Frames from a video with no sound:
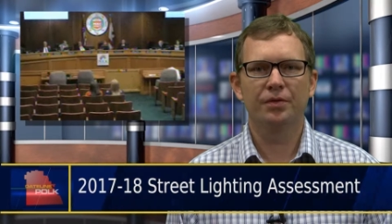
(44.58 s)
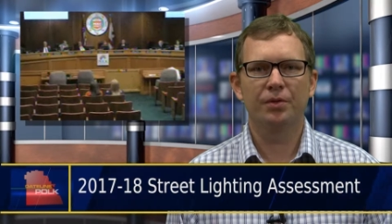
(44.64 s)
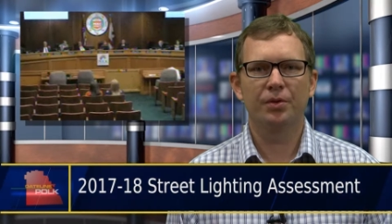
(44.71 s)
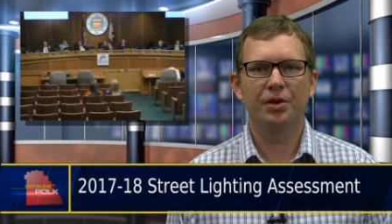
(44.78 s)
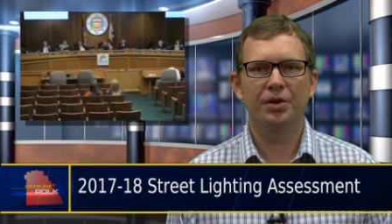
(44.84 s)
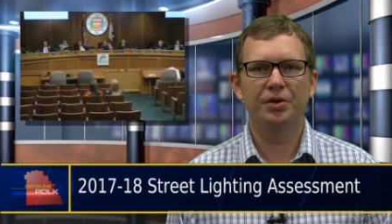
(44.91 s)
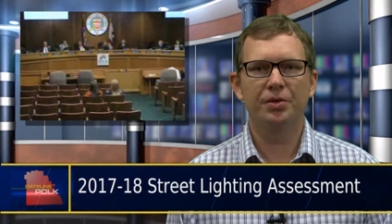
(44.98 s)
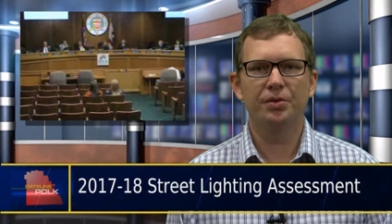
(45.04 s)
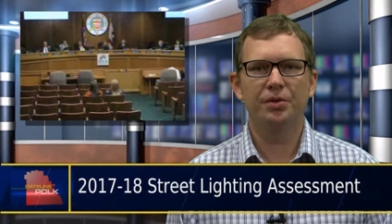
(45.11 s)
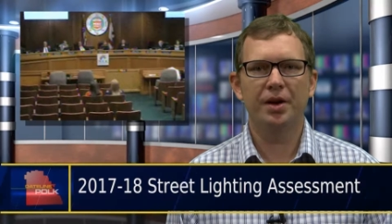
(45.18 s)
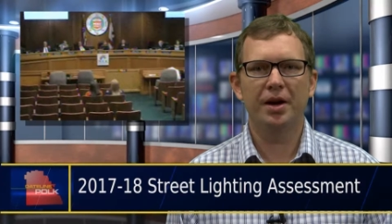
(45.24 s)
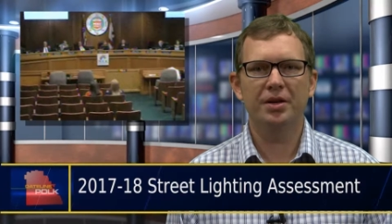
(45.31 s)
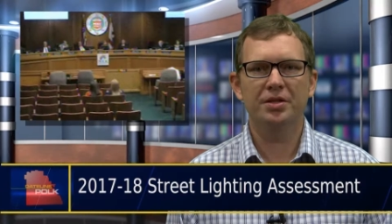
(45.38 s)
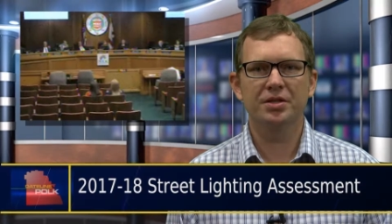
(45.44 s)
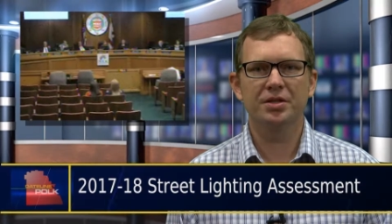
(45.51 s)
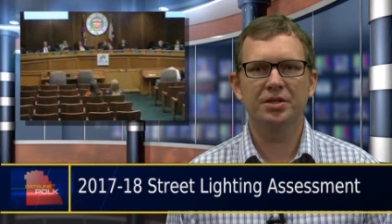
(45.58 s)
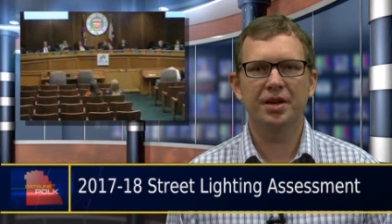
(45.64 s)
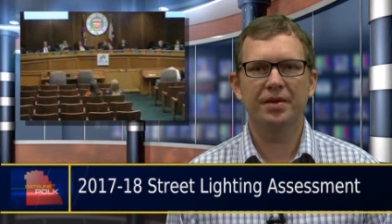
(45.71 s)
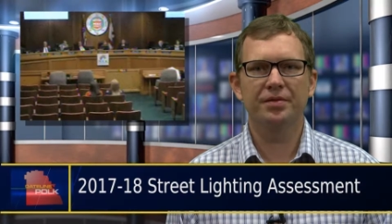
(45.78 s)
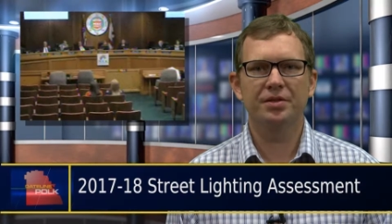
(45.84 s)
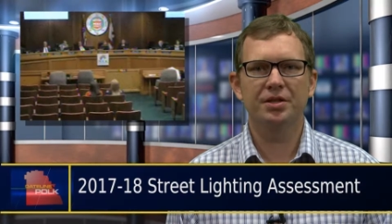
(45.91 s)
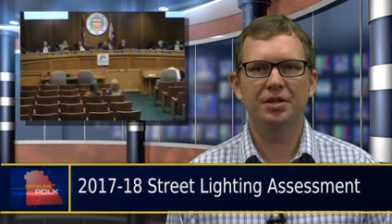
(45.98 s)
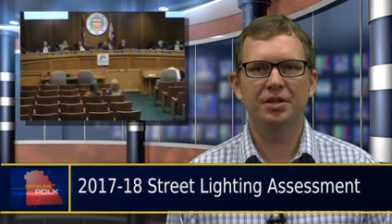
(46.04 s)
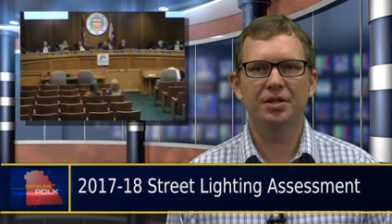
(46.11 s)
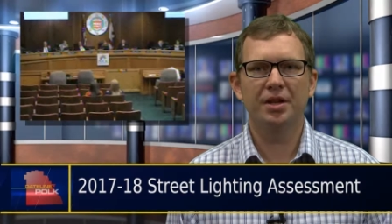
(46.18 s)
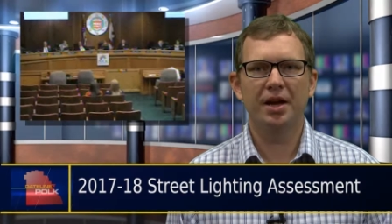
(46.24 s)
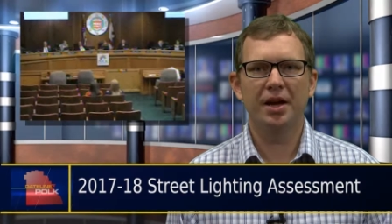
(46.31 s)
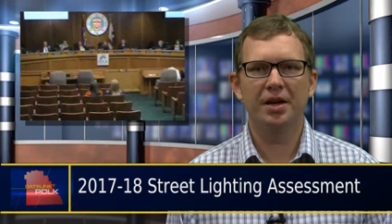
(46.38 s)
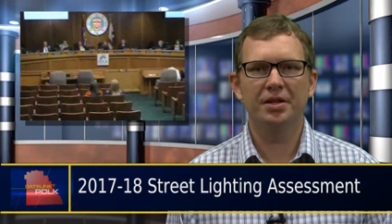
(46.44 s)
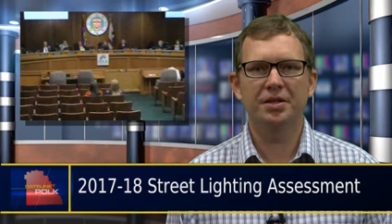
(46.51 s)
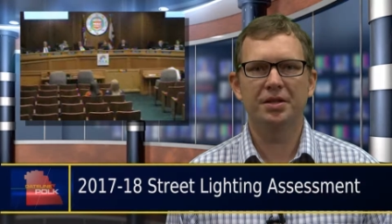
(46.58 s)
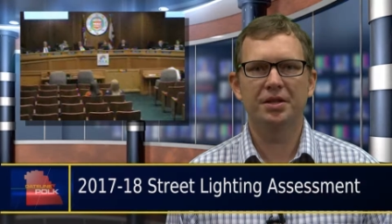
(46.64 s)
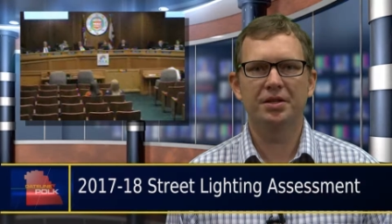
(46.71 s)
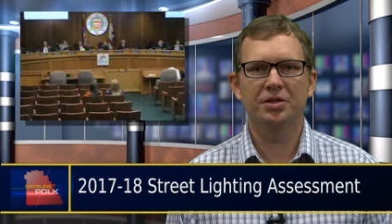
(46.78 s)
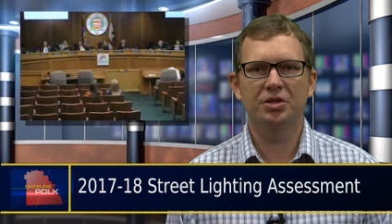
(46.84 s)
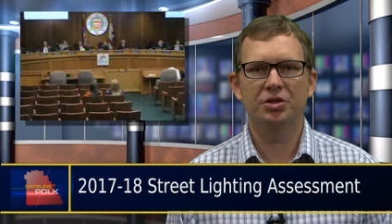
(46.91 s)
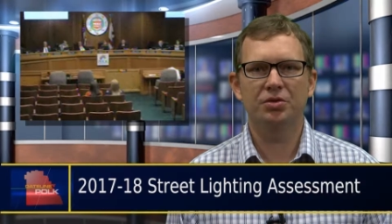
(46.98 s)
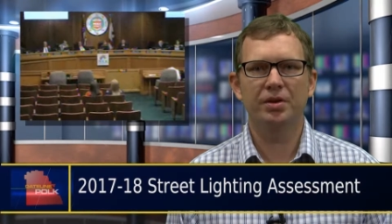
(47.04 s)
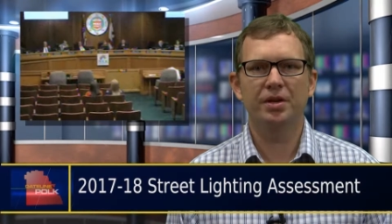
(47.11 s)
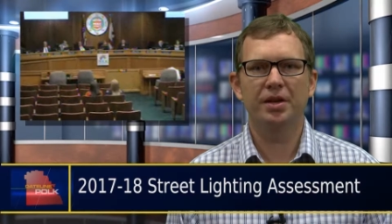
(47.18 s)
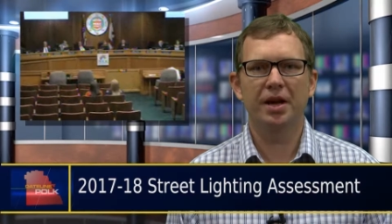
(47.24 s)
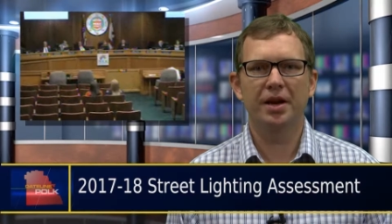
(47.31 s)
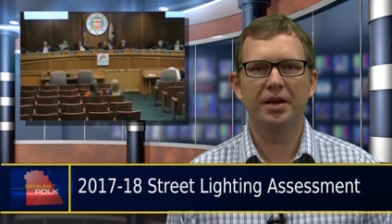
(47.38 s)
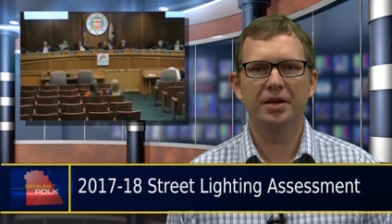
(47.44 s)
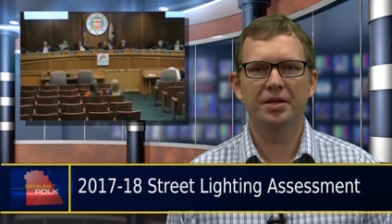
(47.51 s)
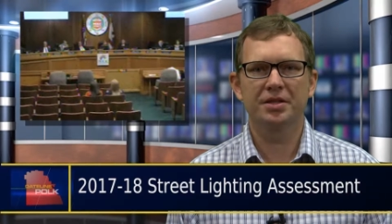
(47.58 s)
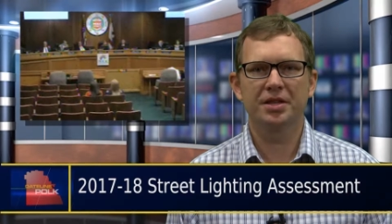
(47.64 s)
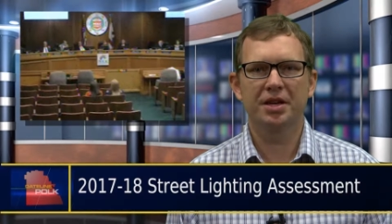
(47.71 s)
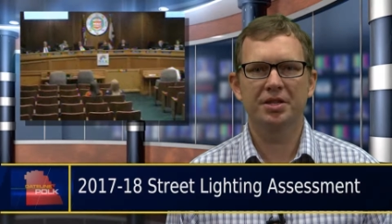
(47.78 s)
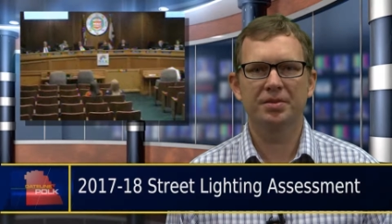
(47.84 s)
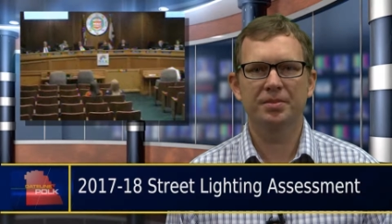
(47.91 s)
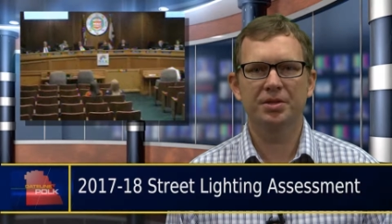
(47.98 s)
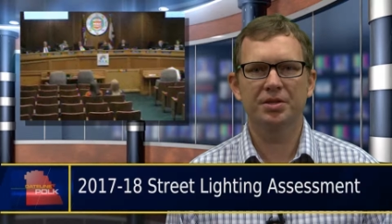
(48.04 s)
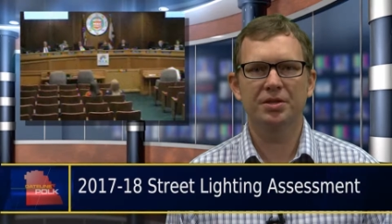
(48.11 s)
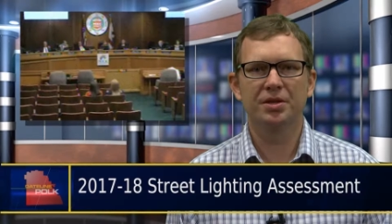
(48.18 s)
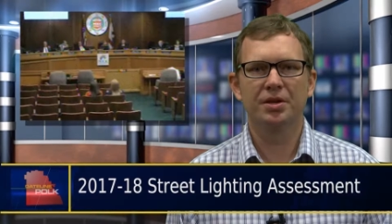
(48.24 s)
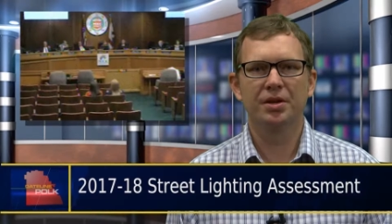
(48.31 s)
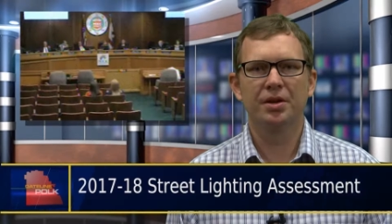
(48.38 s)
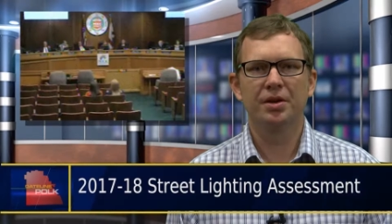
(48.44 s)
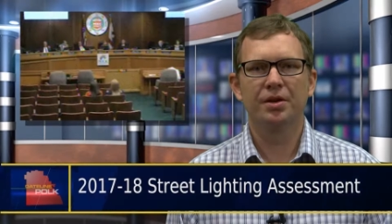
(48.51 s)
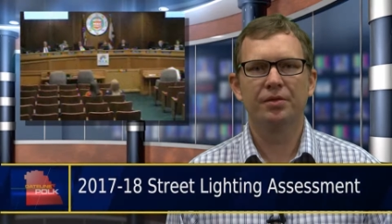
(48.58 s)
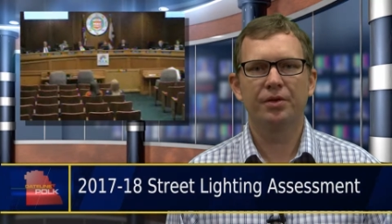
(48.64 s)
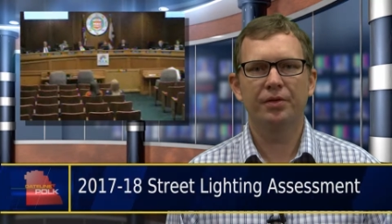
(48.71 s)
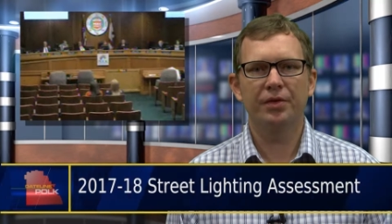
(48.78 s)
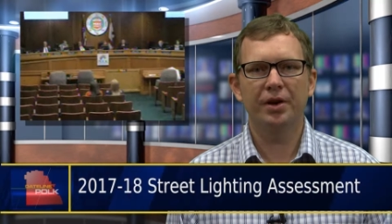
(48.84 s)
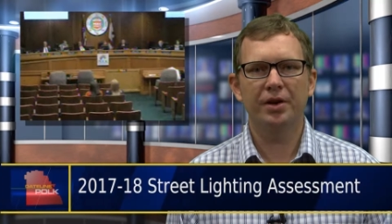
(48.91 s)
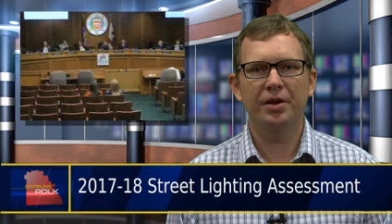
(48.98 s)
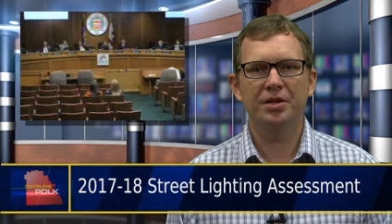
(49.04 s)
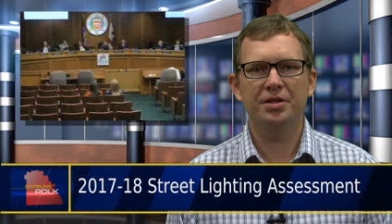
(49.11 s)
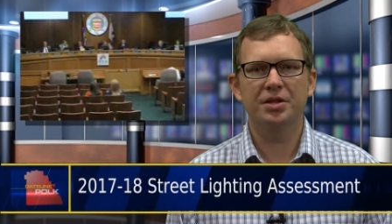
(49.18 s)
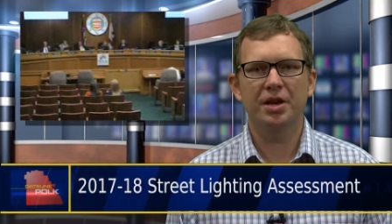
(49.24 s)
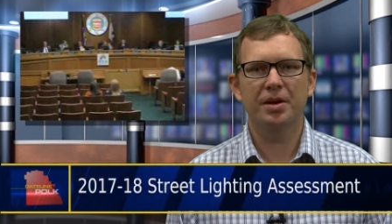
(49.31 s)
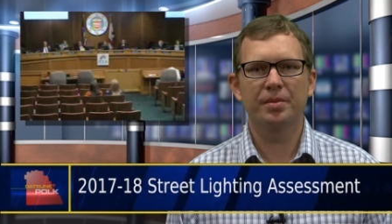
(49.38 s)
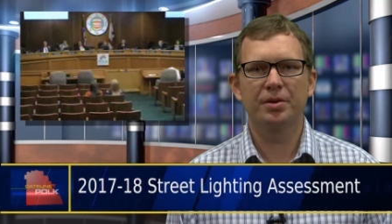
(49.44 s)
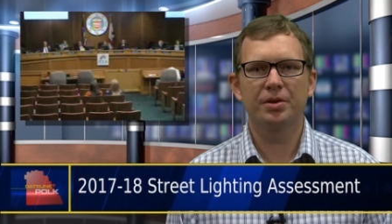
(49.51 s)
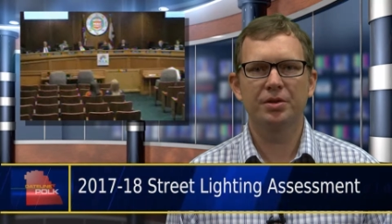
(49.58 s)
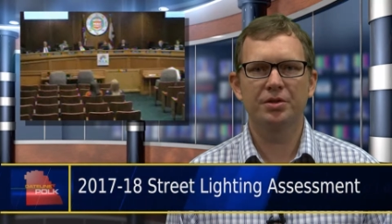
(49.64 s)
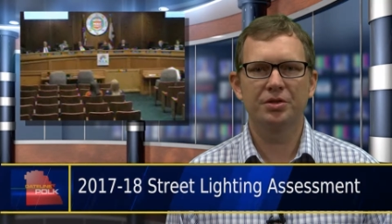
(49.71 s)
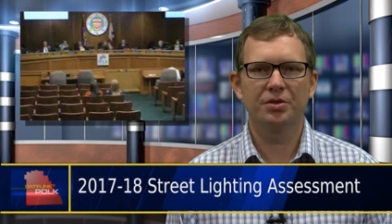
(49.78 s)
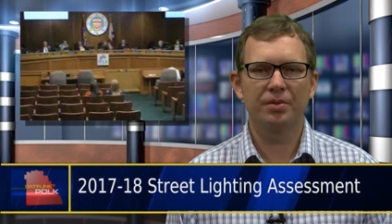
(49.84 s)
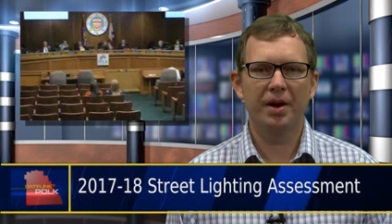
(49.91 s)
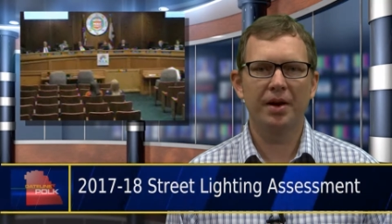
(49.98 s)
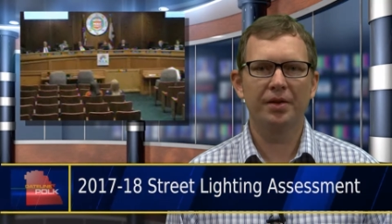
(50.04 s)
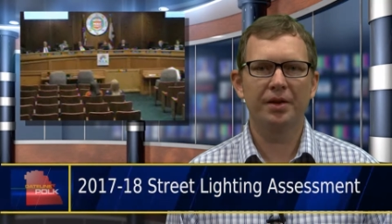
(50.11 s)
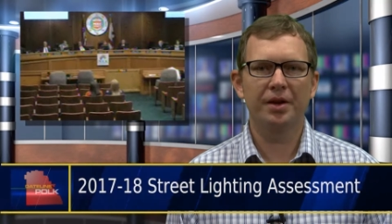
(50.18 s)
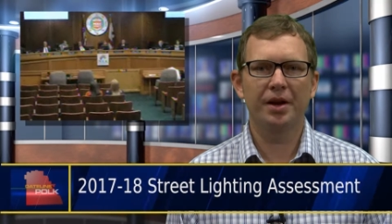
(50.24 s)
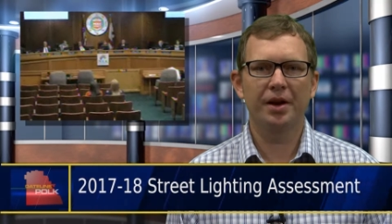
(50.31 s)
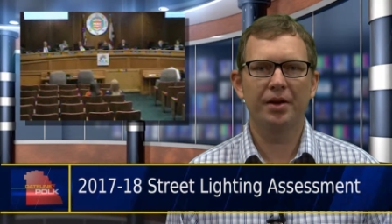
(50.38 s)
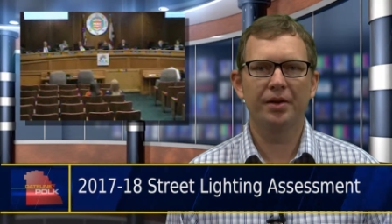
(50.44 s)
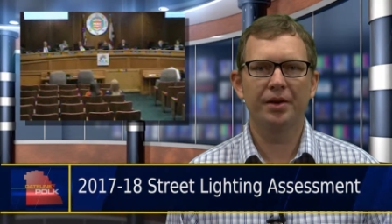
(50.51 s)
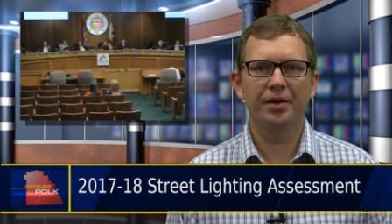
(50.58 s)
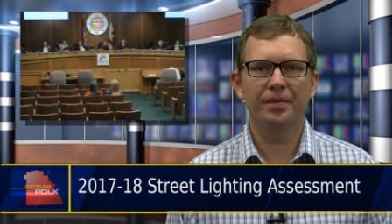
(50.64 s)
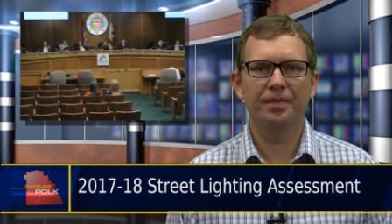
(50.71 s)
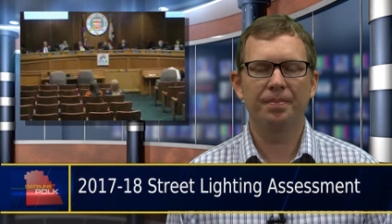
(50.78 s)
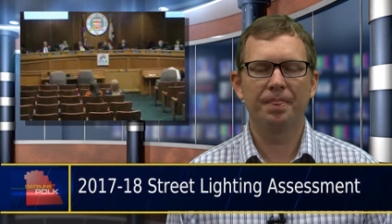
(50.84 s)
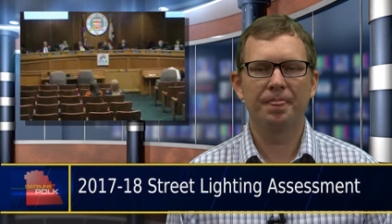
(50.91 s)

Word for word: for the 2017-18 street lighting assessments for various neighborhoods throughout the county.